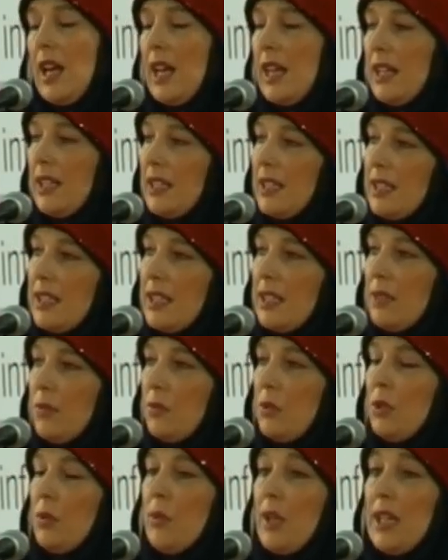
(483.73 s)
And
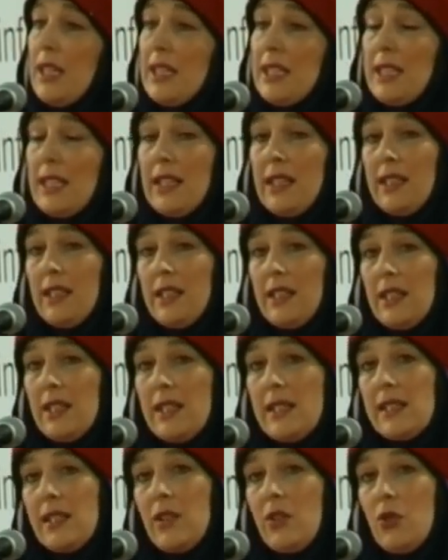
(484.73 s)
we went
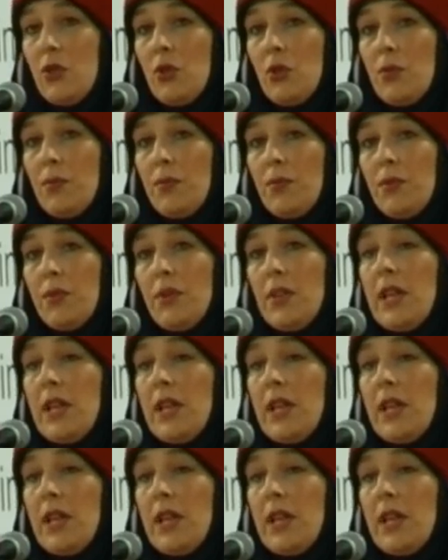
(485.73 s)
in as a group.